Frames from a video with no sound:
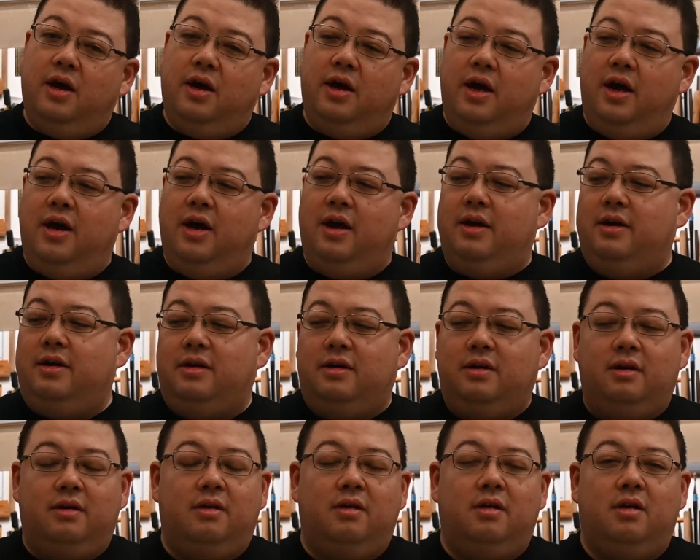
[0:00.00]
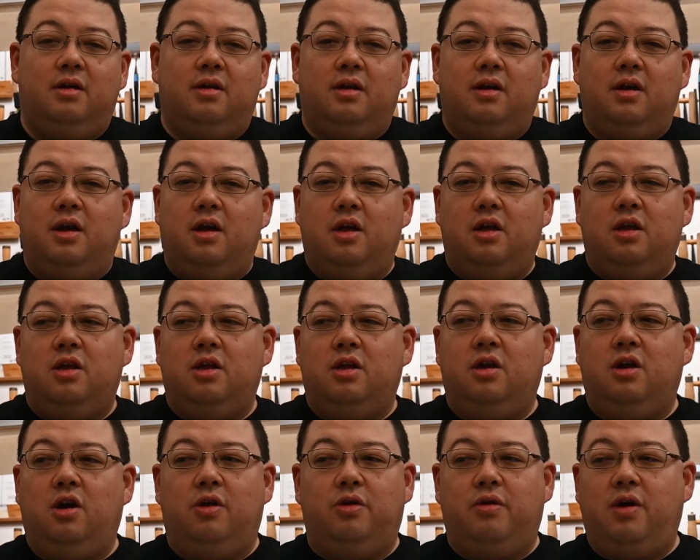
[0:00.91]
And,
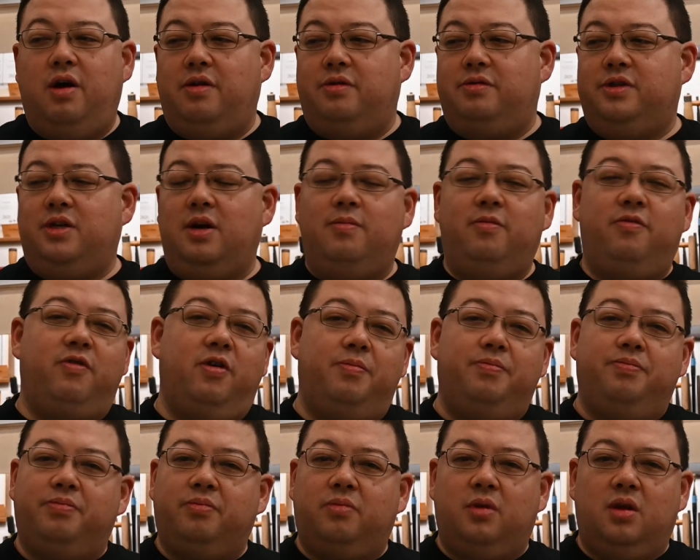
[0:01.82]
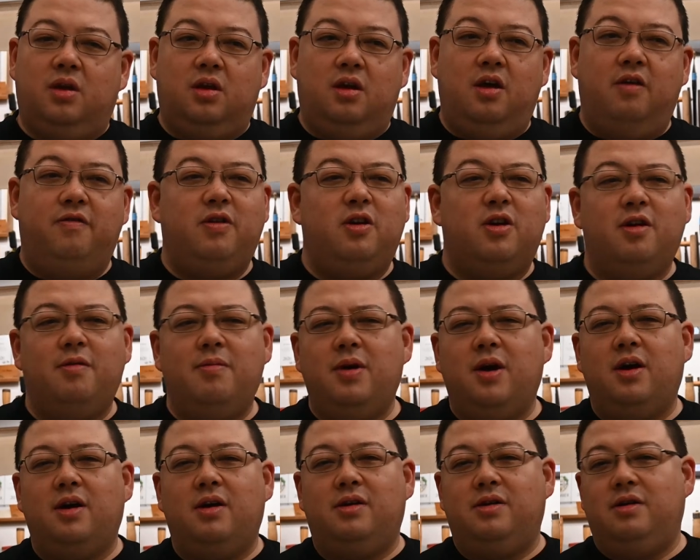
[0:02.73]
some of them, if you give
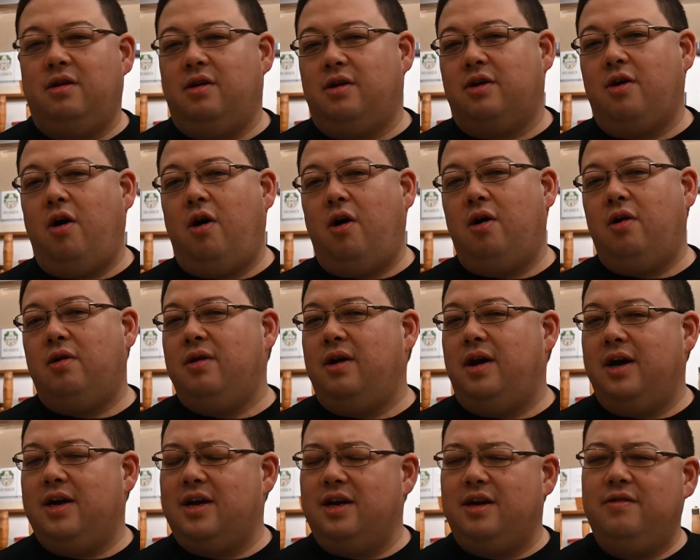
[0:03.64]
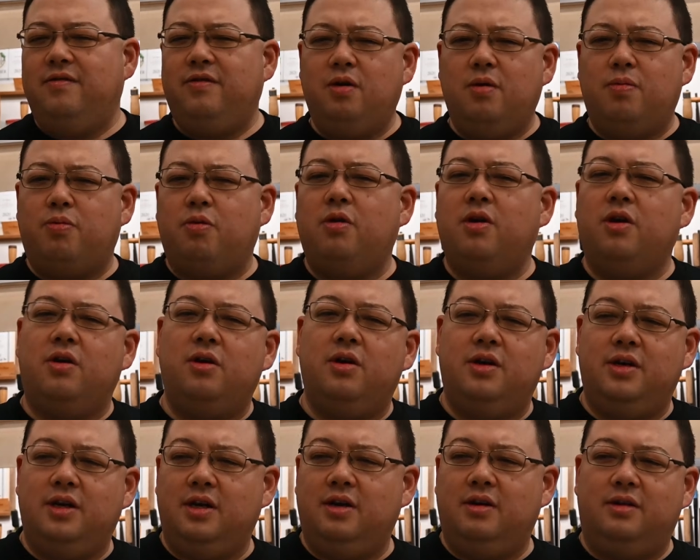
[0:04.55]
me a call, I can give you a pretty
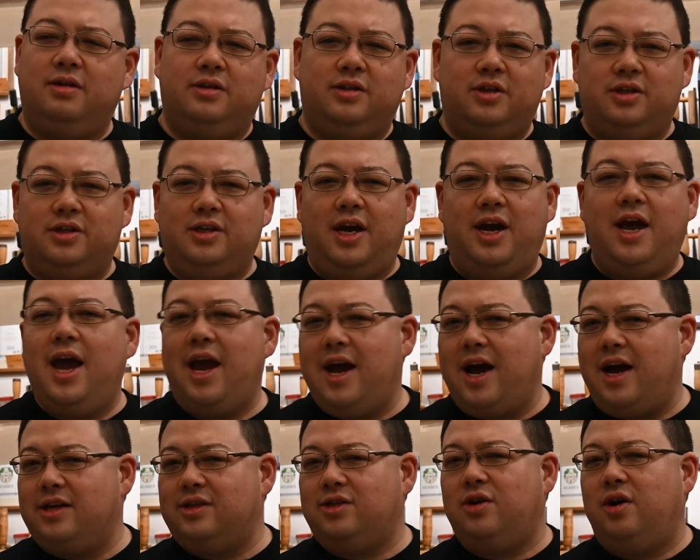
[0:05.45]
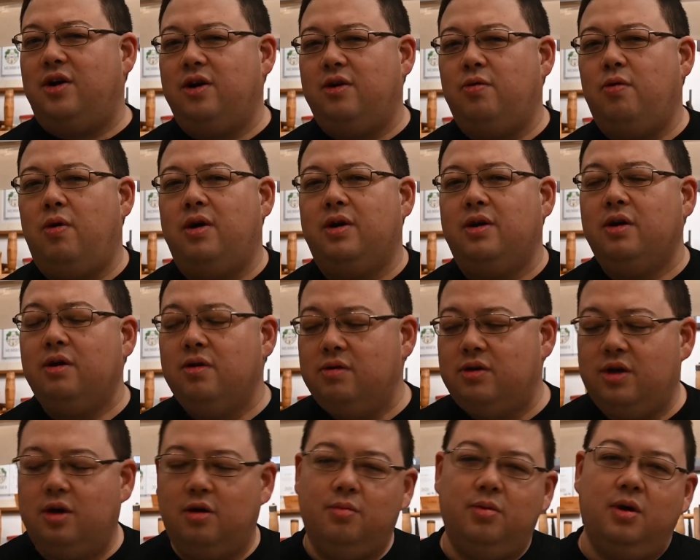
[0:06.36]
good deal and just say, hey, I saw you on
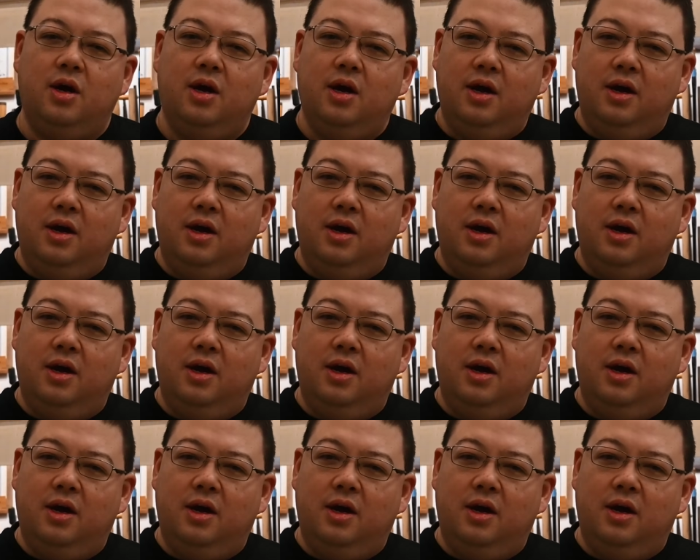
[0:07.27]
YouTube.